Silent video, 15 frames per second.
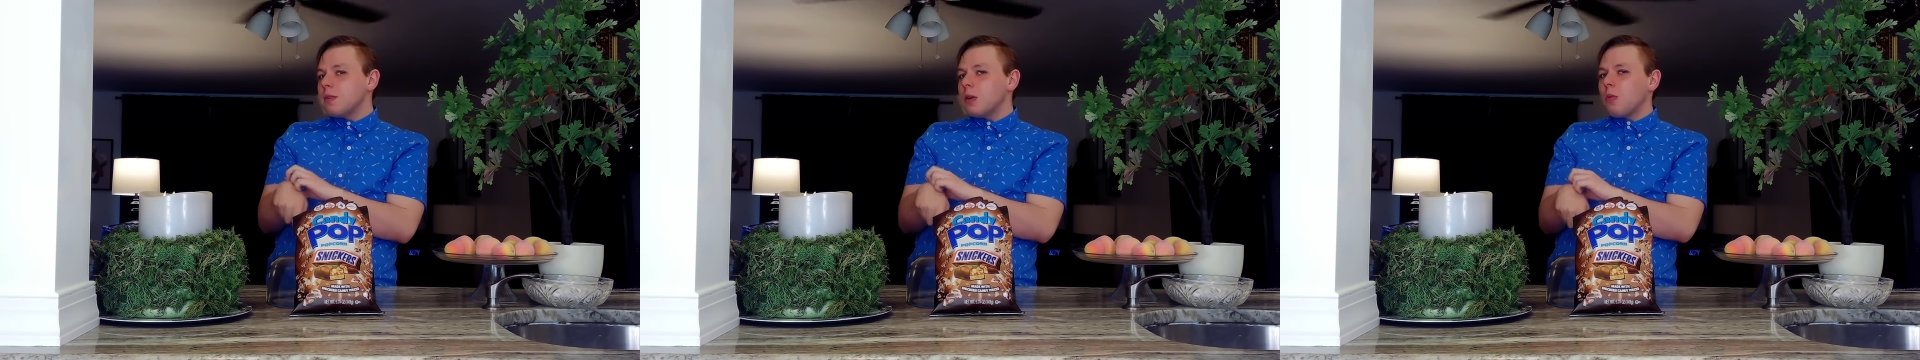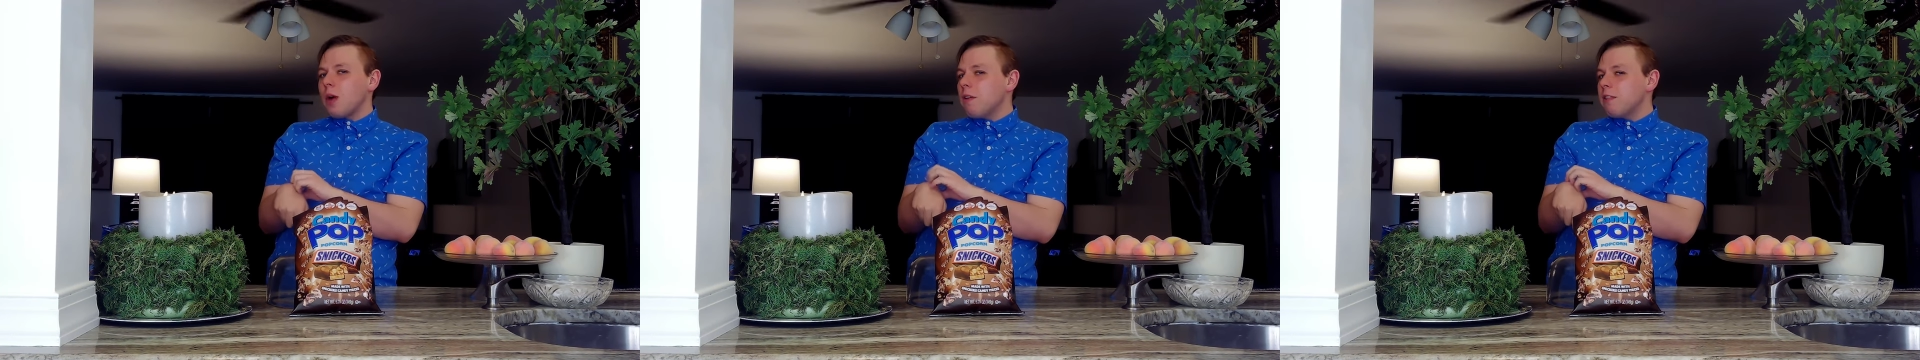
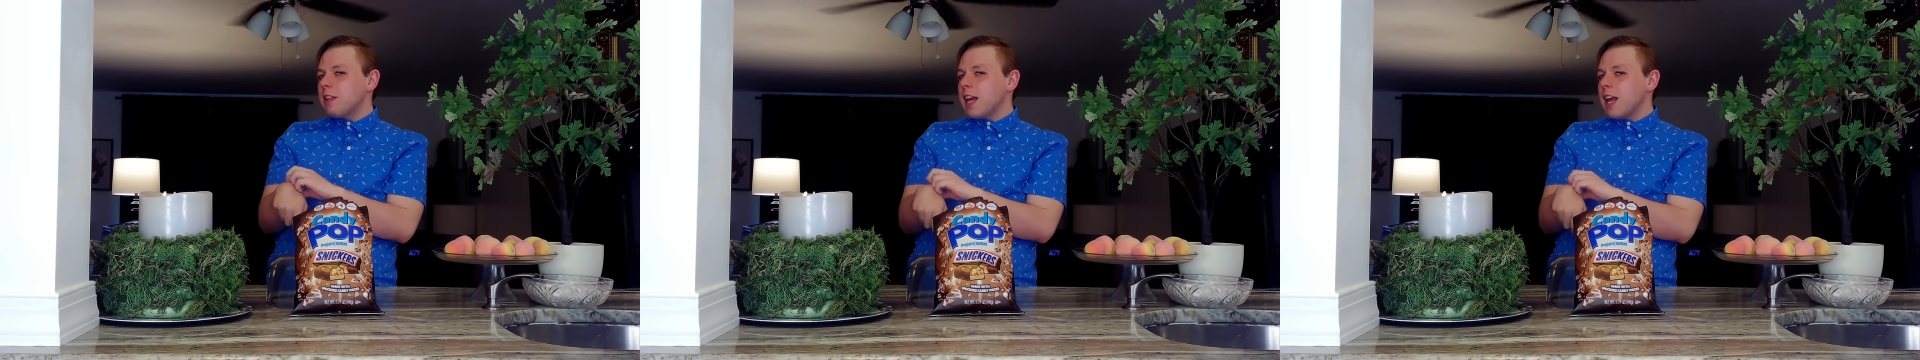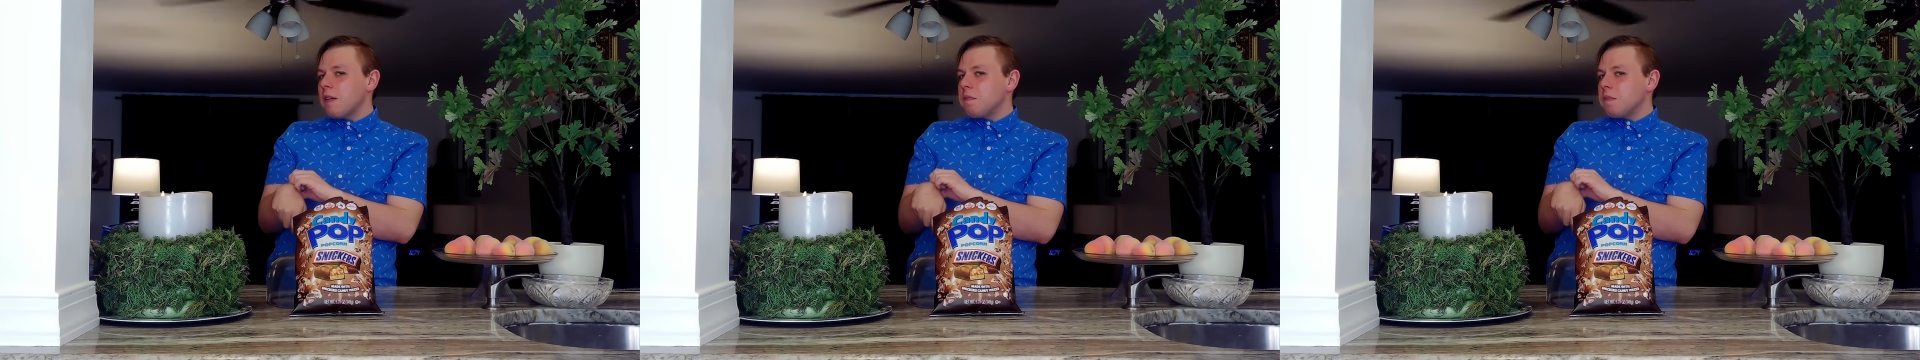but why would
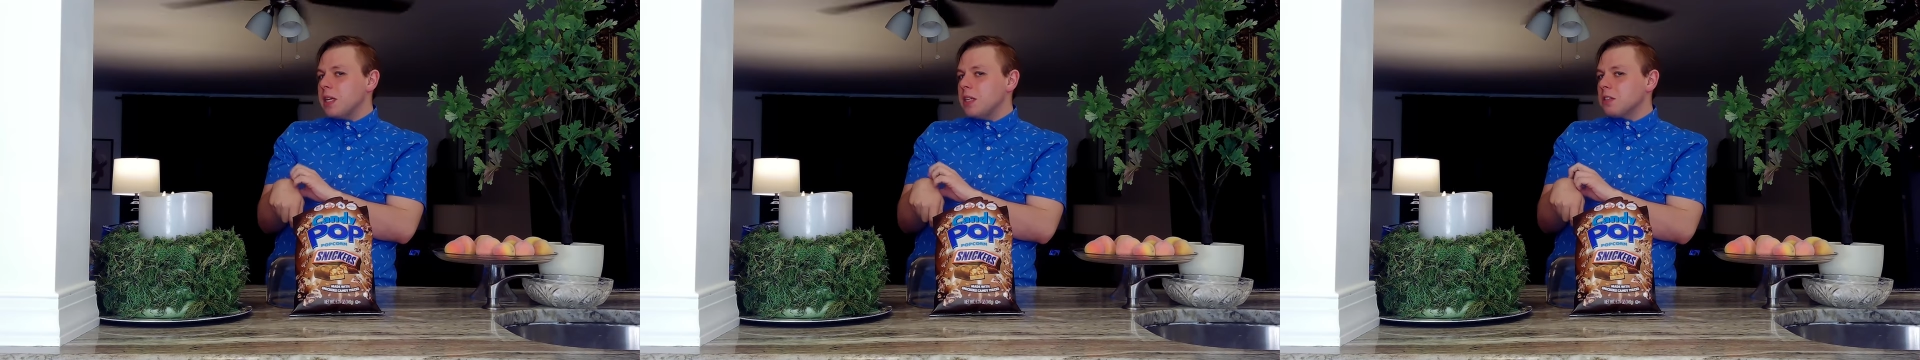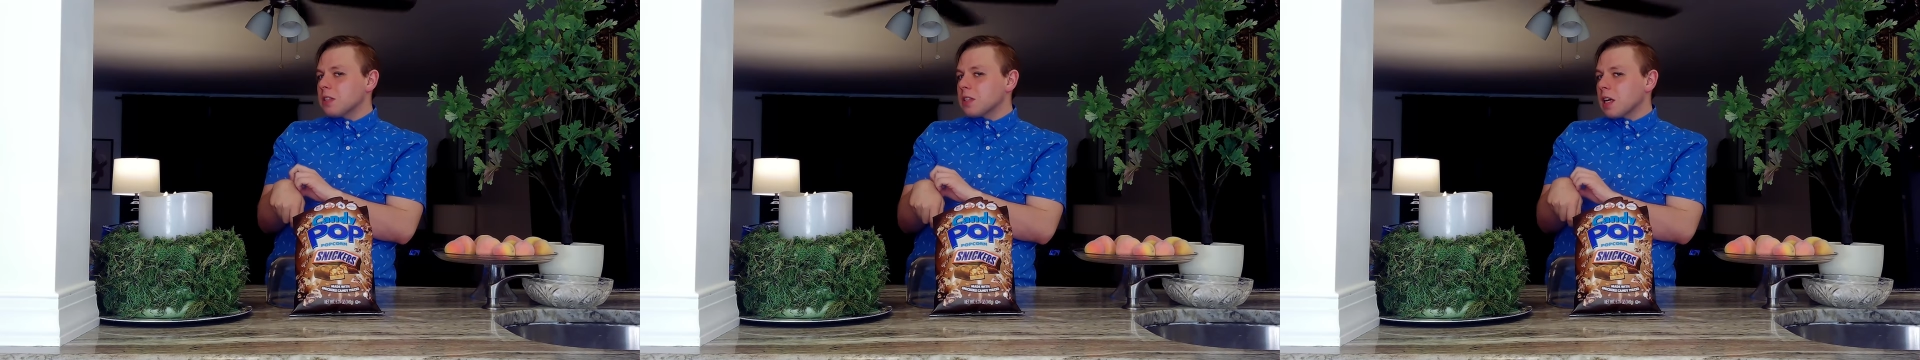they have
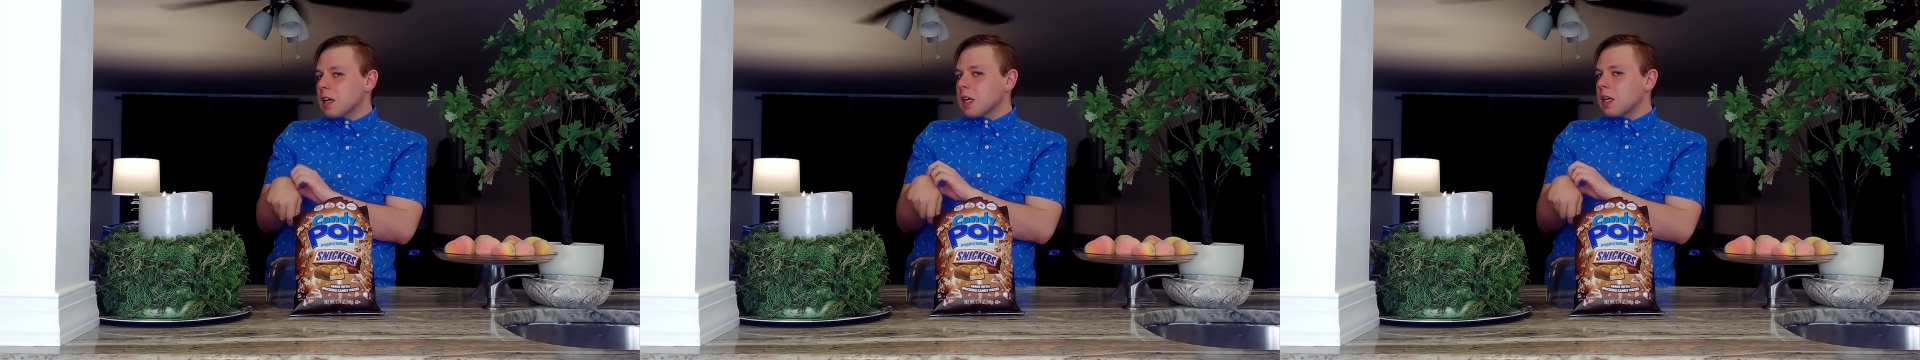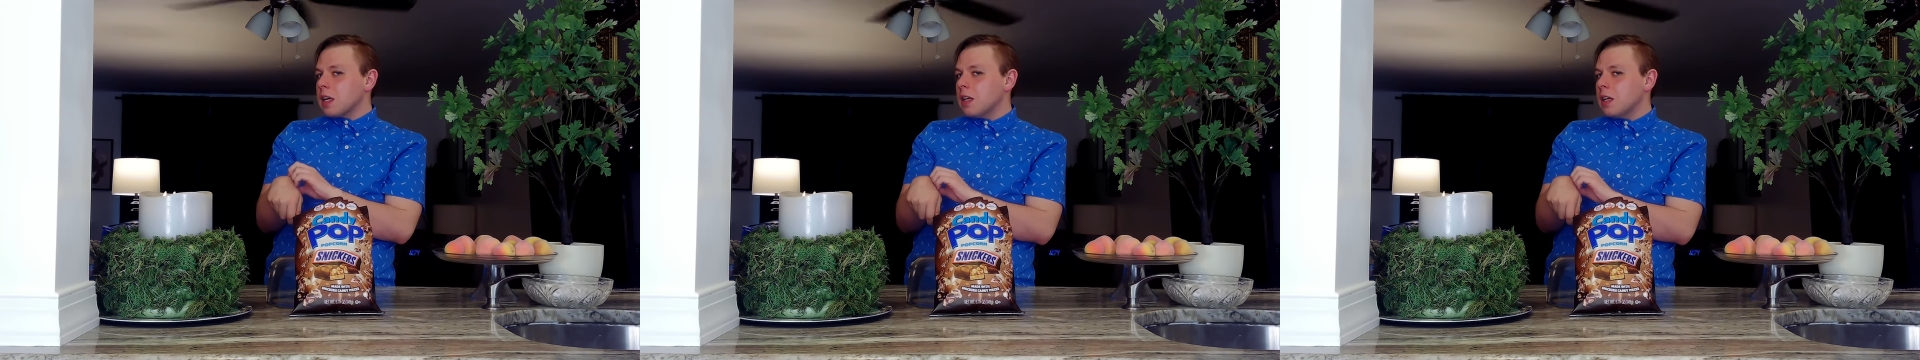peaches
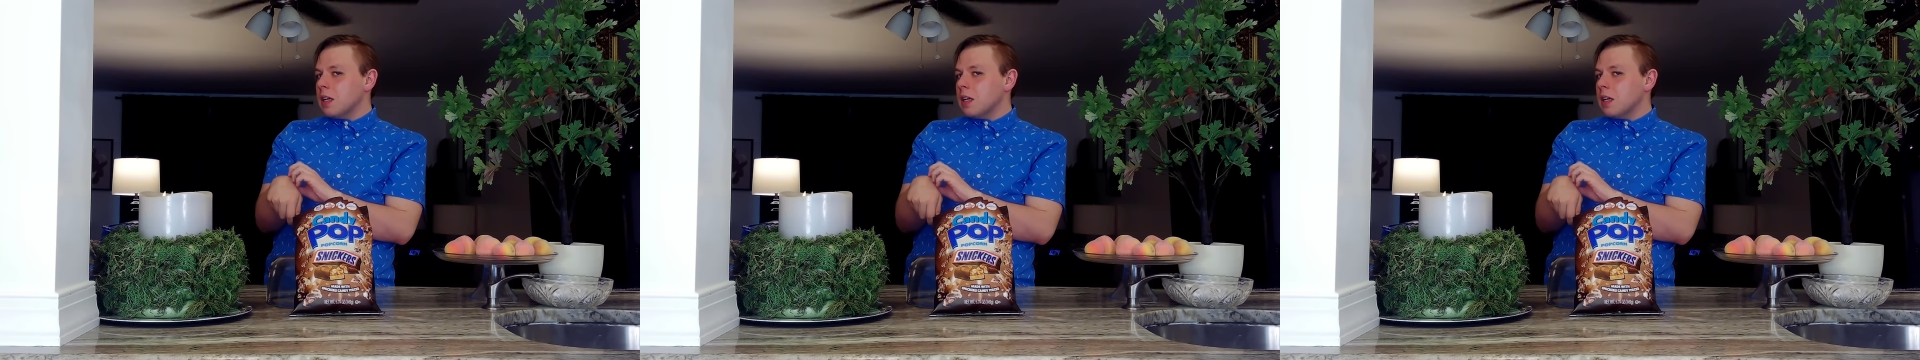on it?